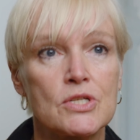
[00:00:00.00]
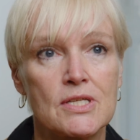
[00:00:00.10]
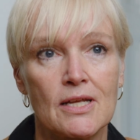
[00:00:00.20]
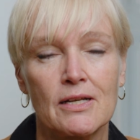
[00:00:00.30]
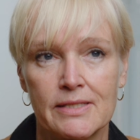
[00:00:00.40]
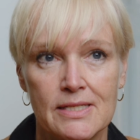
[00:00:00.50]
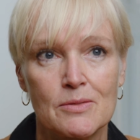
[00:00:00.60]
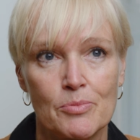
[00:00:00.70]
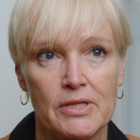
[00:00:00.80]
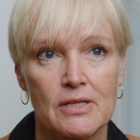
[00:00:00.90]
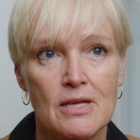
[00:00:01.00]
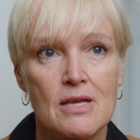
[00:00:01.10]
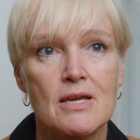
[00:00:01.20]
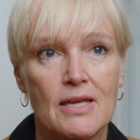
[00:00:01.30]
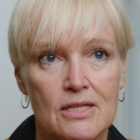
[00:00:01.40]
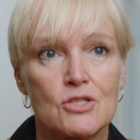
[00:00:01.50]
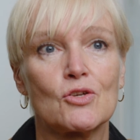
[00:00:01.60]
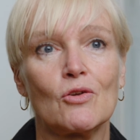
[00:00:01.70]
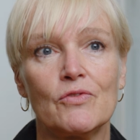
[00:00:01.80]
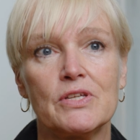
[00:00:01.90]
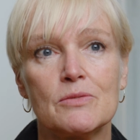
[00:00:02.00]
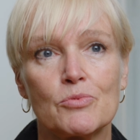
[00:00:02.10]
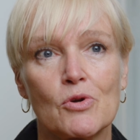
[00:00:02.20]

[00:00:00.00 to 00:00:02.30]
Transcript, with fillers: single discipline can solve these